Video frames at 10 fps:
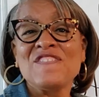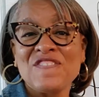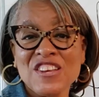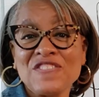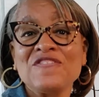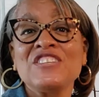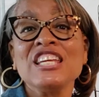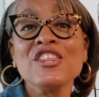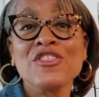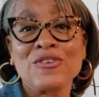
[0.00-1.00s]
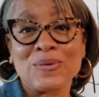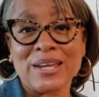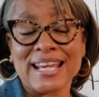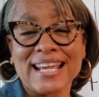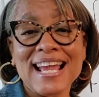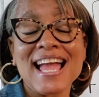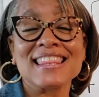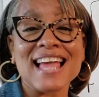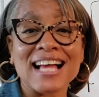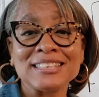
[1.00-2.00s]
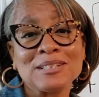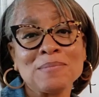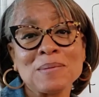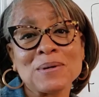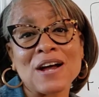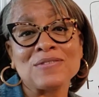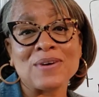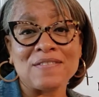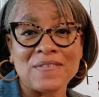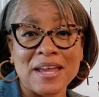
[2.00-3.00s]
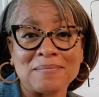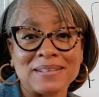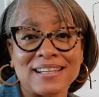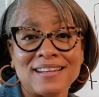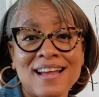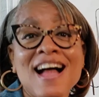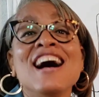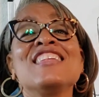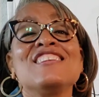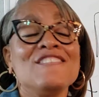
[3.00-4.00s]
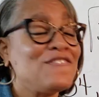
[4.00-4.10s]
53, and that's a member of what family? The